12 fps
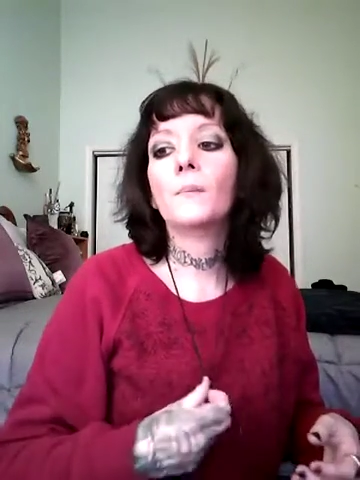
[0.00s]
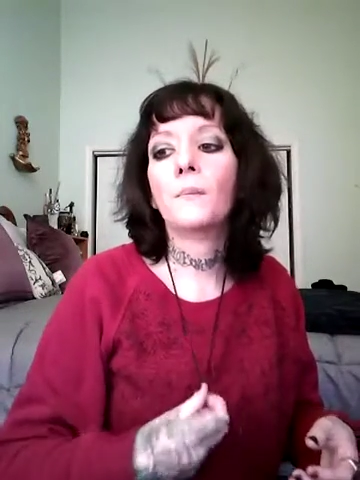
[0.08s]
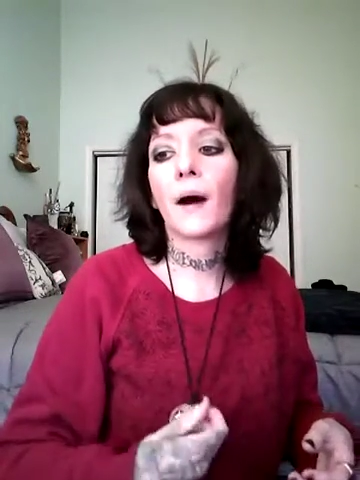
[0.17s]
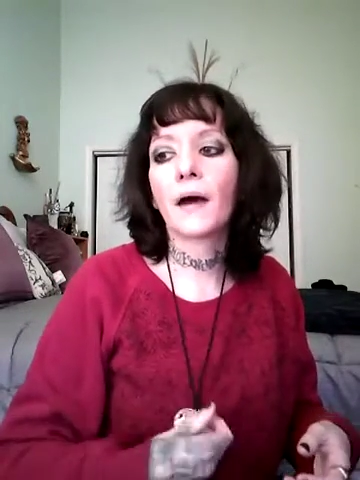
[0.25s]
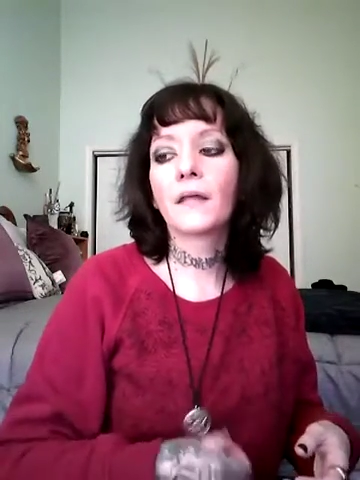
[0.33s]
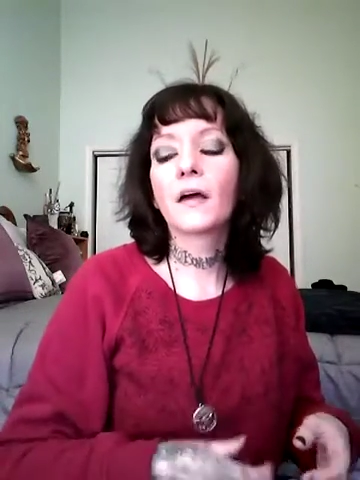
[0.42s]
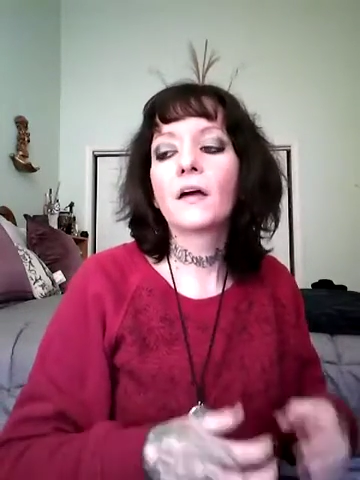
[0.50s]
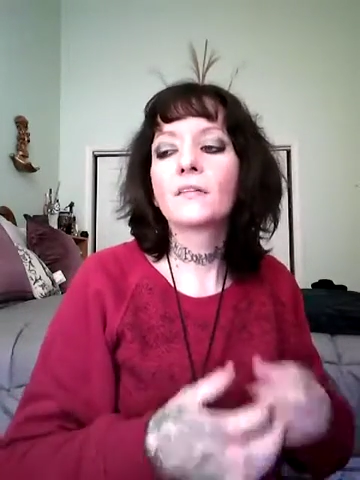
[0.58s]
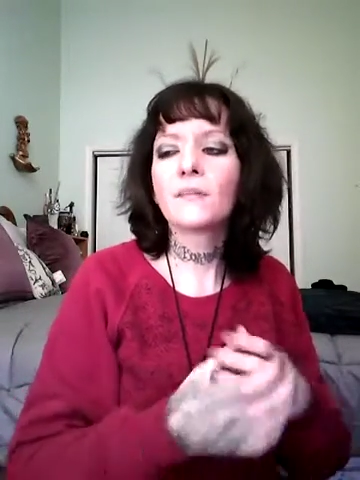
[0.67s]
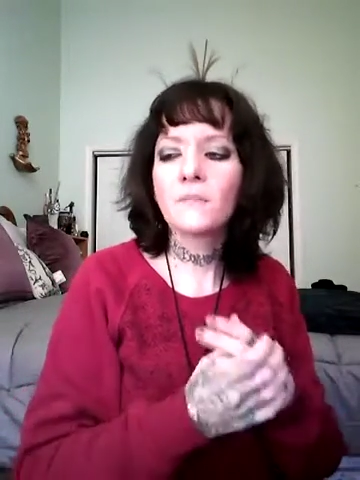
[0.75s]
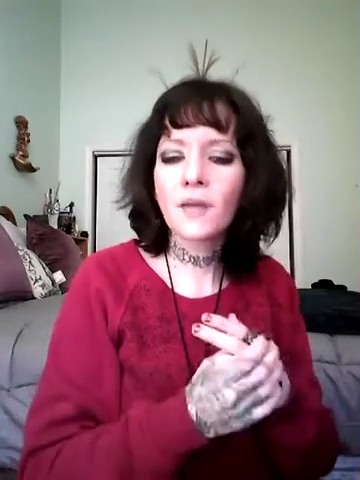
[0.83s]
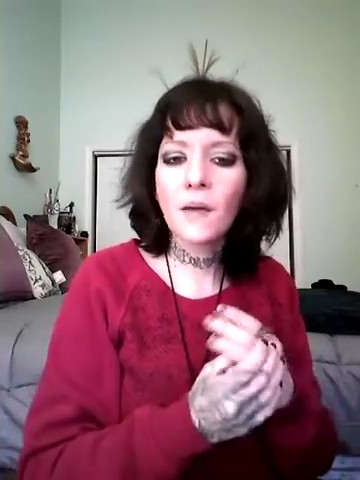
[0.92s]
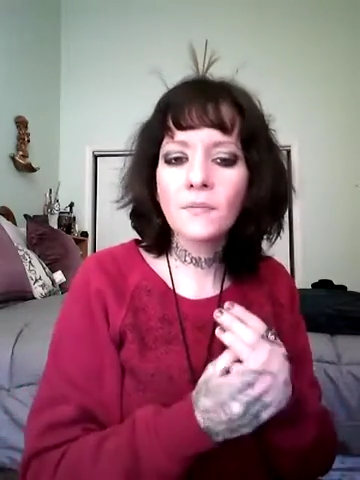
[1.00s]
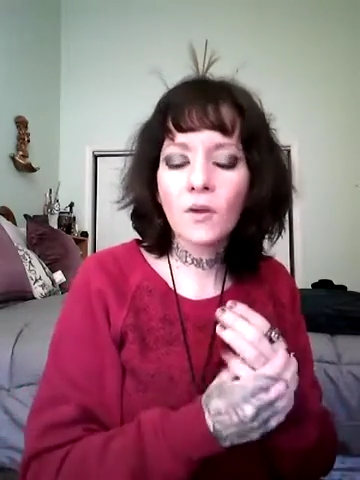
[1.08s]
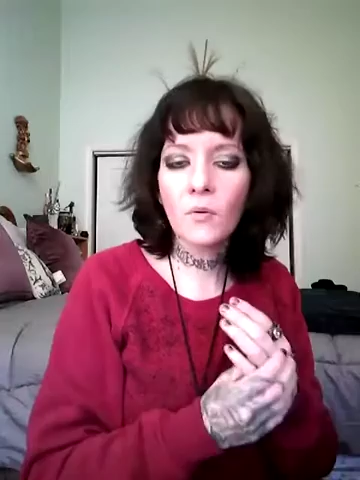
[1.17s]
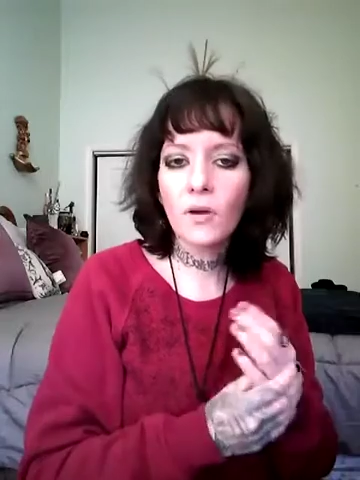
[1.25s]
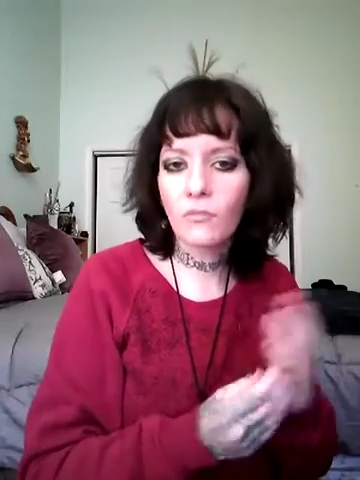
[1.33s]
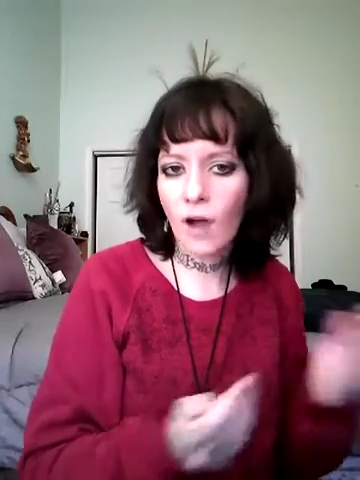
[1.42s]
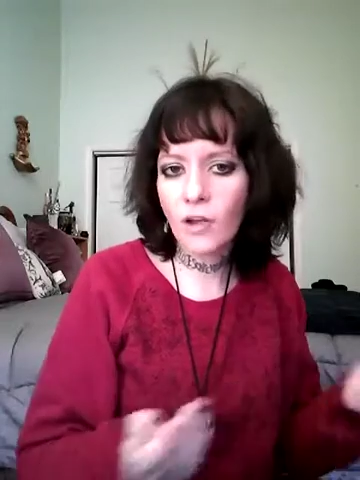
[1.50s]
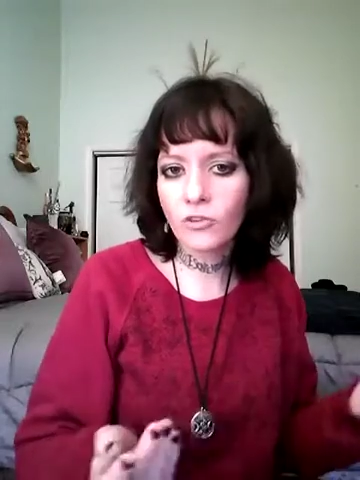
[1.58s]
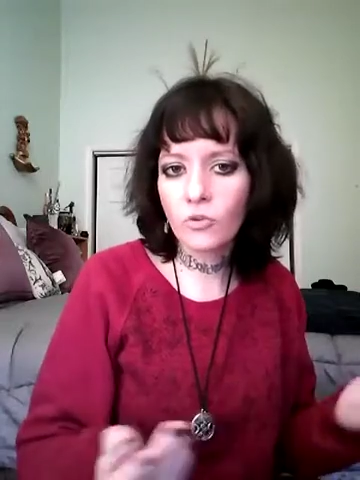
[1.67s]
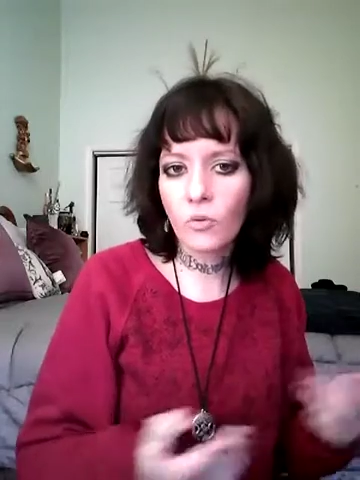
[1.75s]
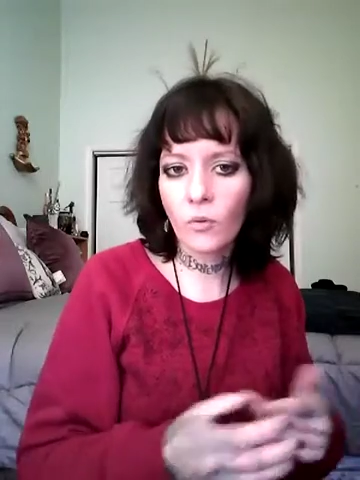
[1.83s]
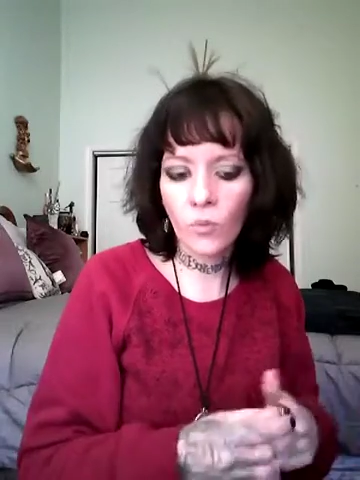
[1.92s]
but sometimes I
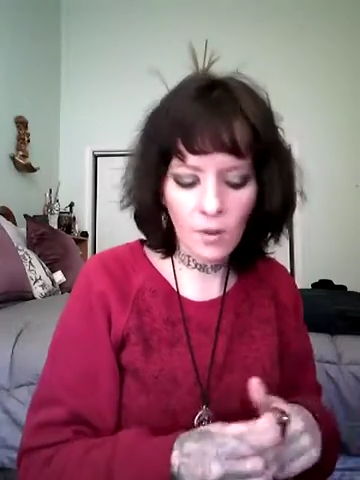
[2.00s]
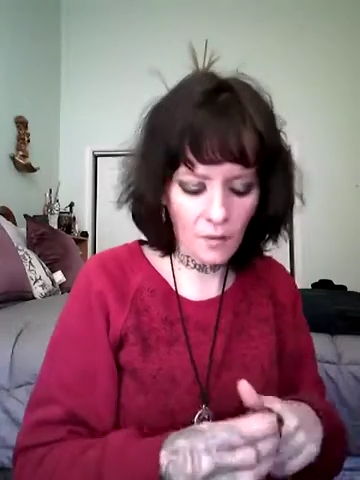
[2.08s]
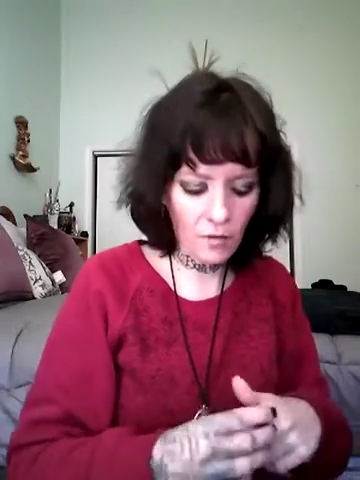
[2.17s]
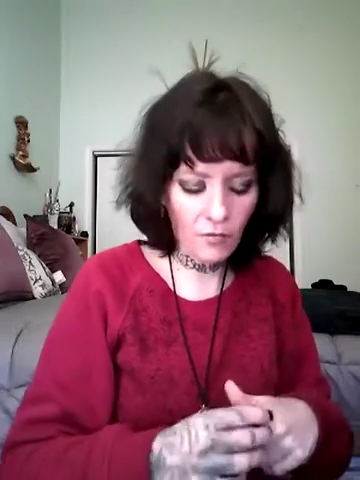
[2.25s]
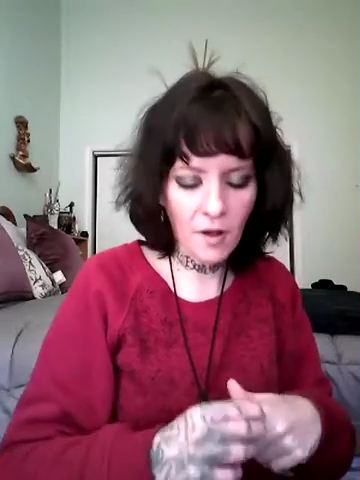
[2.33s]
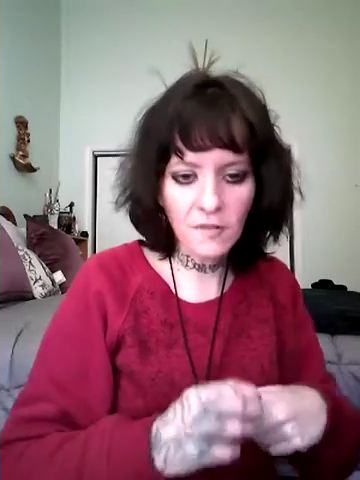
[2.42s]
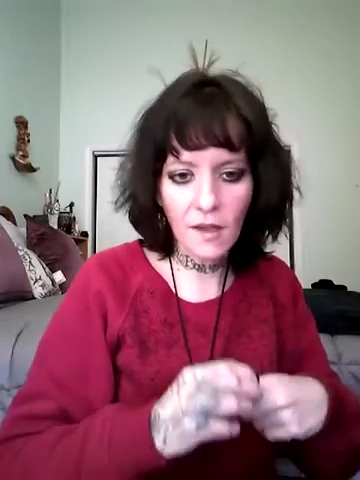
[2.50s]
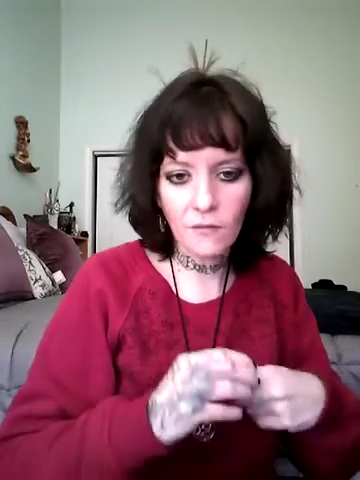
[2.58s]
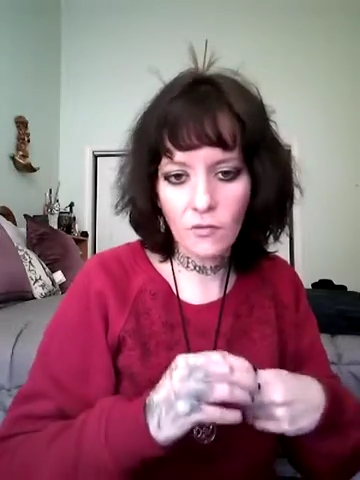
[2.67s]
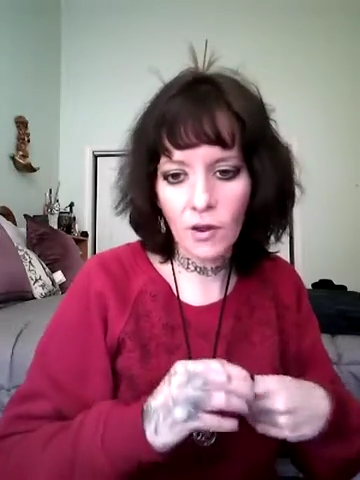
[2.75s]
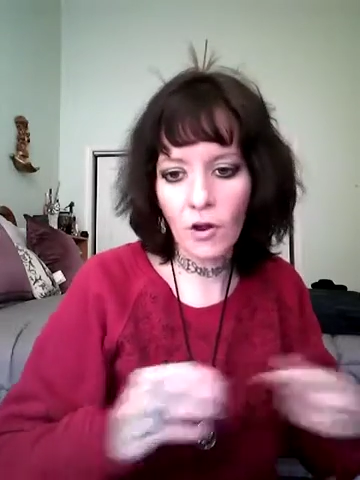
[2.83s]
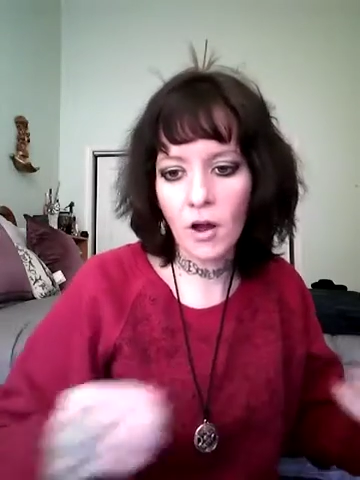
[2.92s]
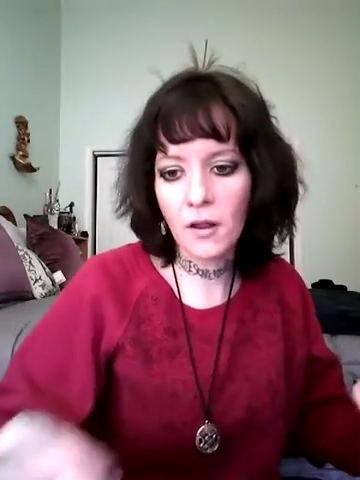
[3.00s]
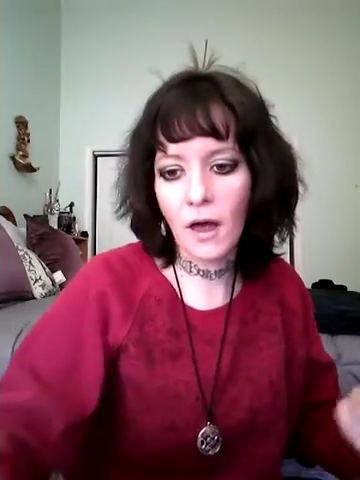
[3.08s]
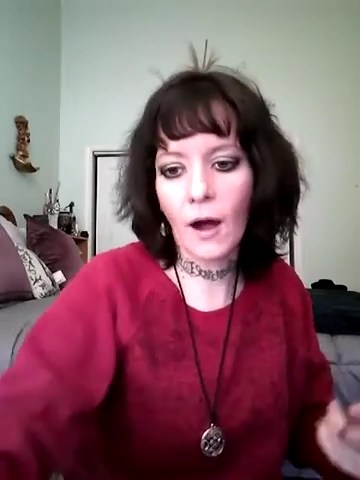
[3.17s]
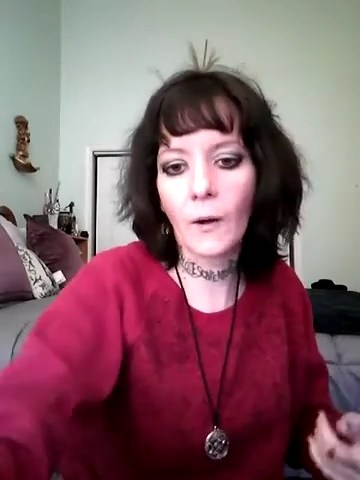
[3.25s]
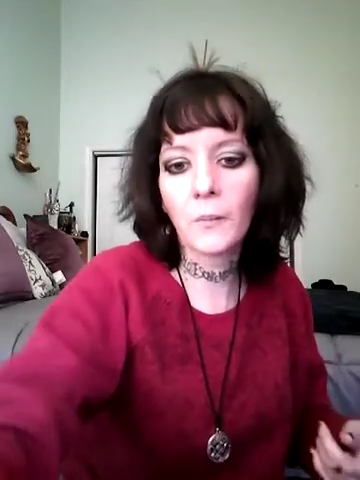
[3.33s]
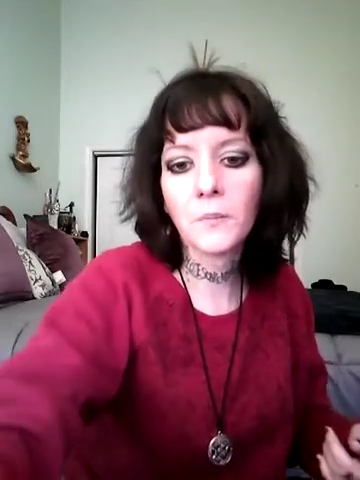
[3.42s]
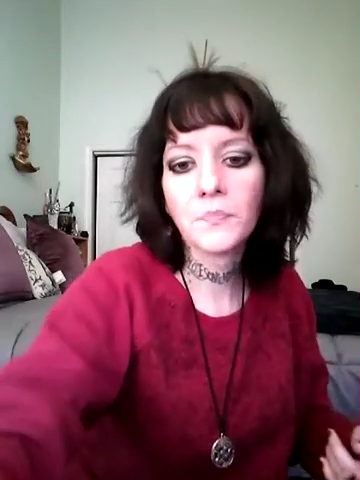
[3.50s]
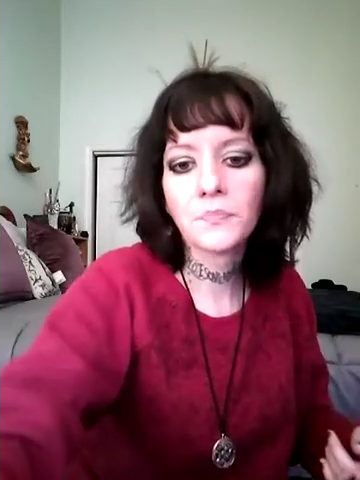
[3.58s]
do wear my rings. I have a ring on now.